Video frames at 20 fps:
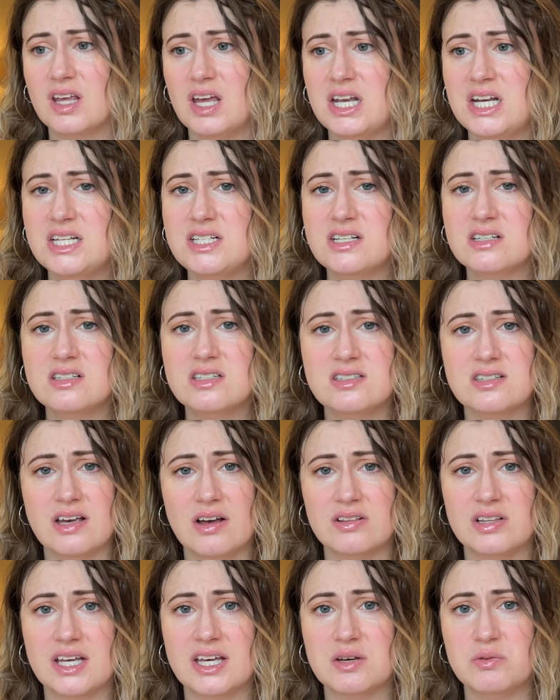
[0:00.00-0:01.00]
And it doesn't
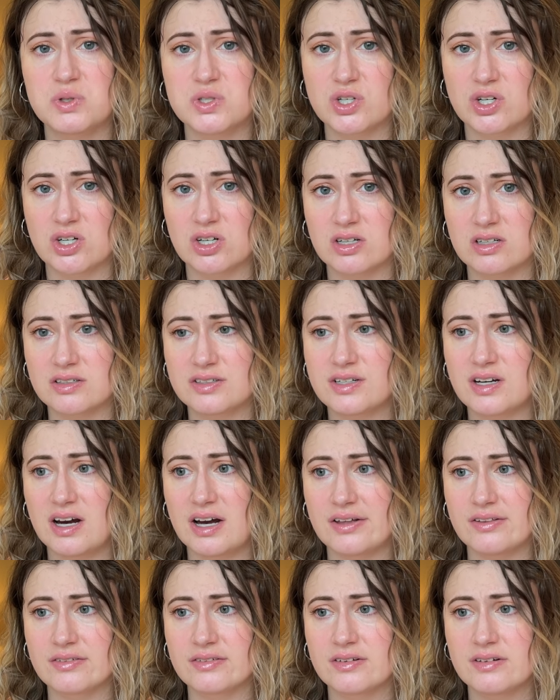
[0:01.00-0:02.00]
sound like it was earned
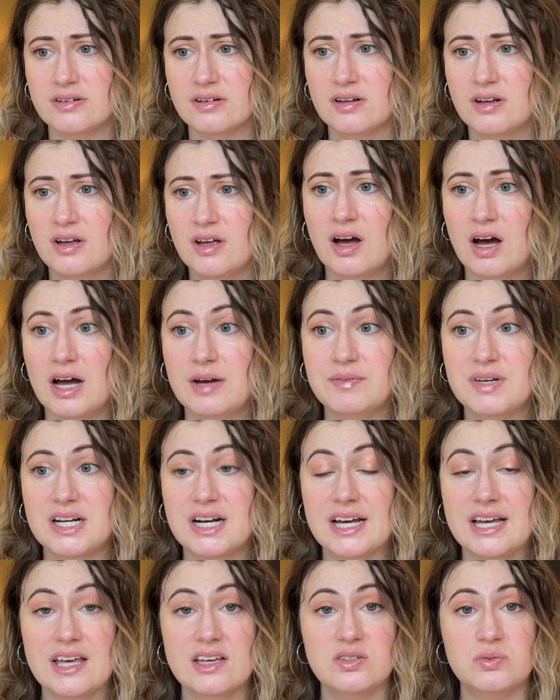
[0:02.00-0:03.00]
either. I mean,
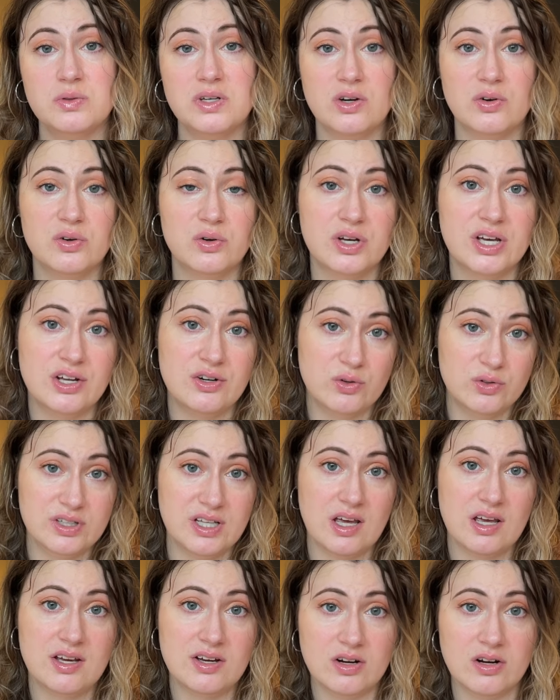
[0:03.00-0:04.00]
I guess we can
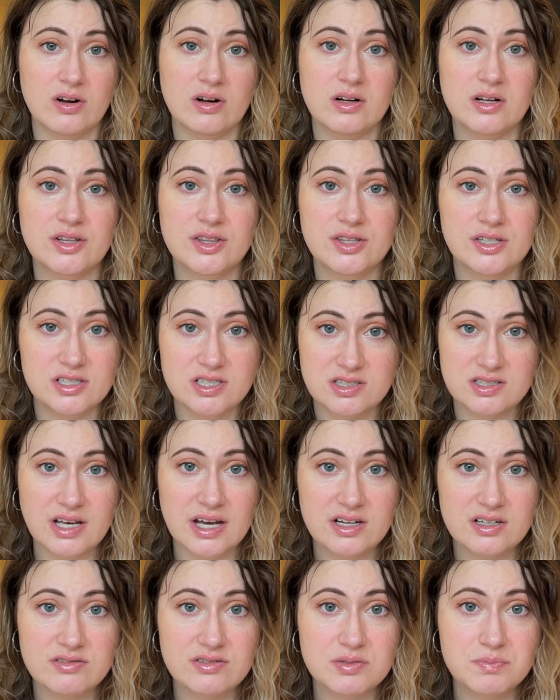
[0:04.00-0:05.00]
only hear this
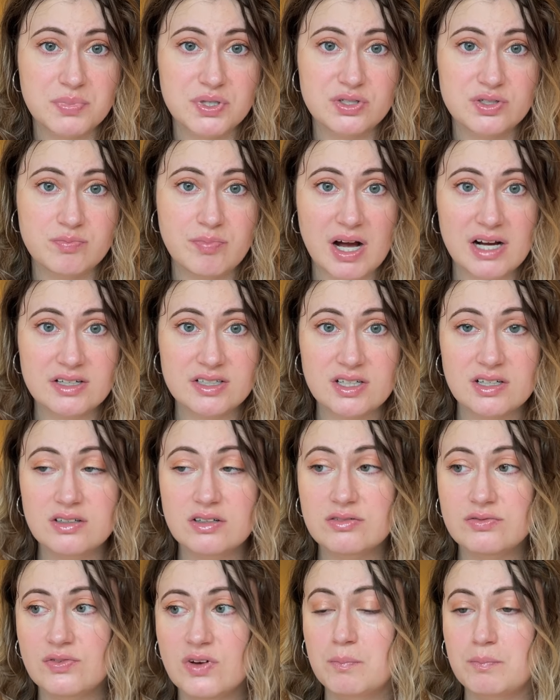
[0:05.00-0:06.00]
side of the
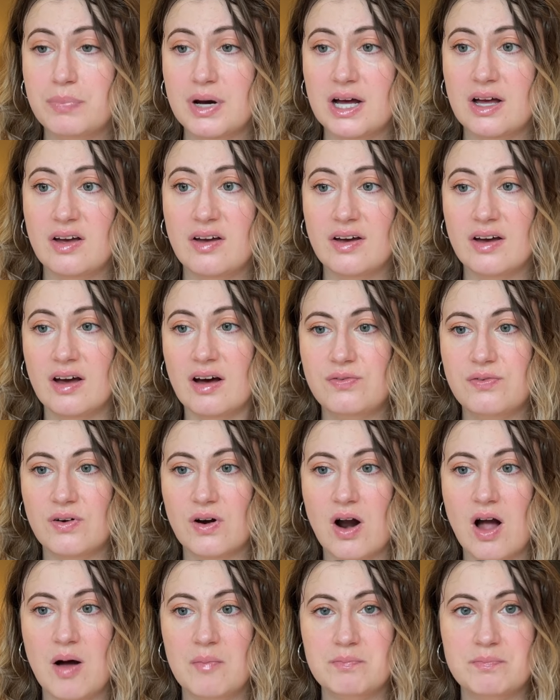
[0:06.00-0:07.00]
perspective, but
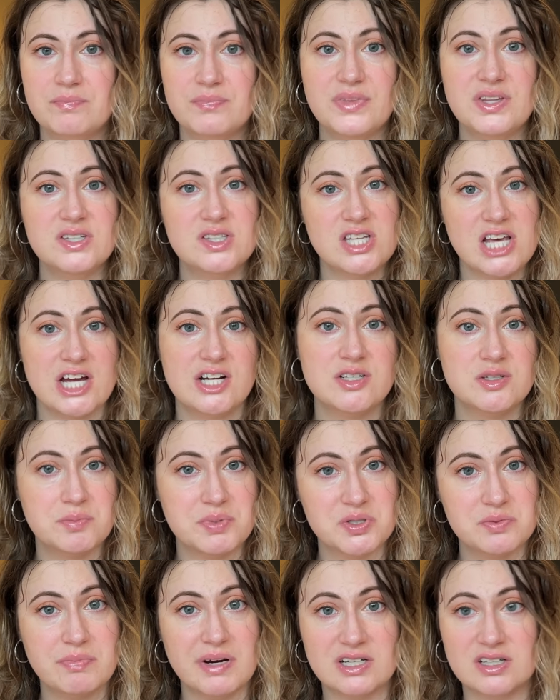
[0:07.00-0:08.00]
from this side of the
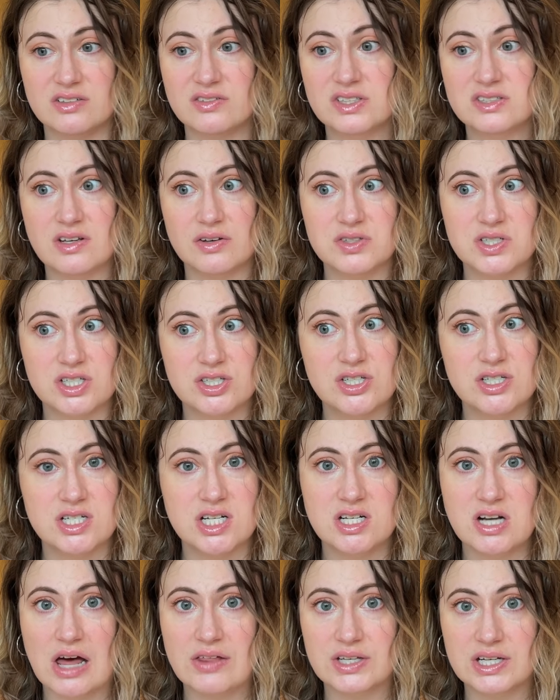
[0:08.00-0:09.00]
perspective, it sounds like she
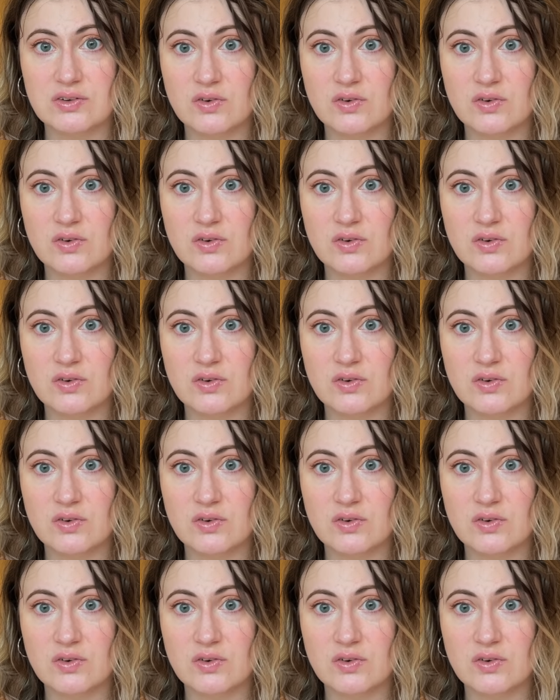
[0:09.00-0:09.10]
did nothing